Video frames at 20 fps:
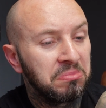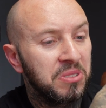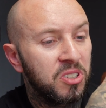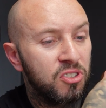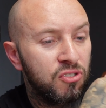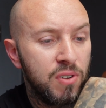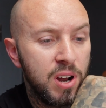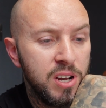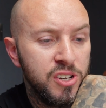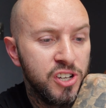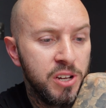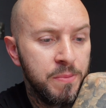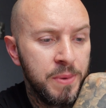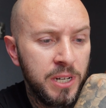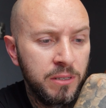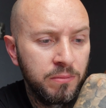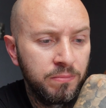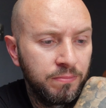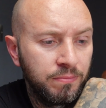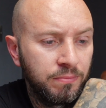Strange
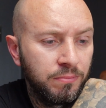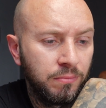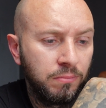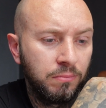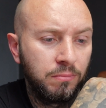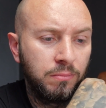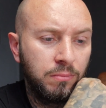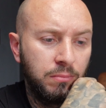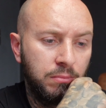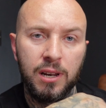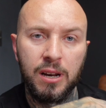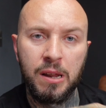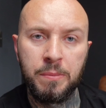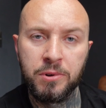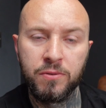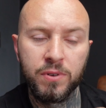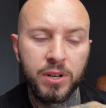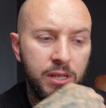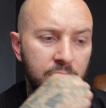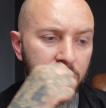email. Let
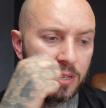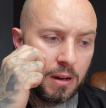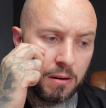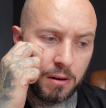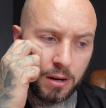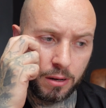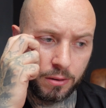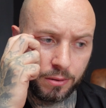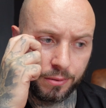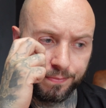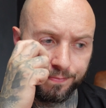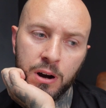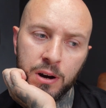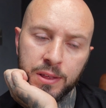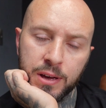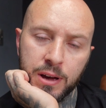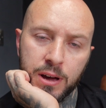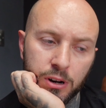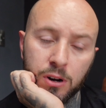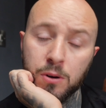me read this out loud. Hi
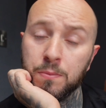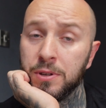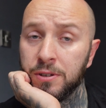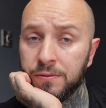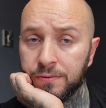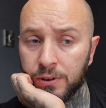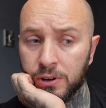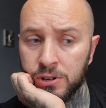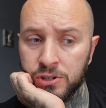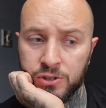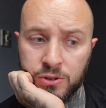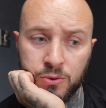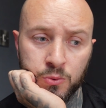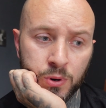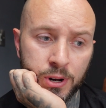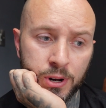there, I hope this finds you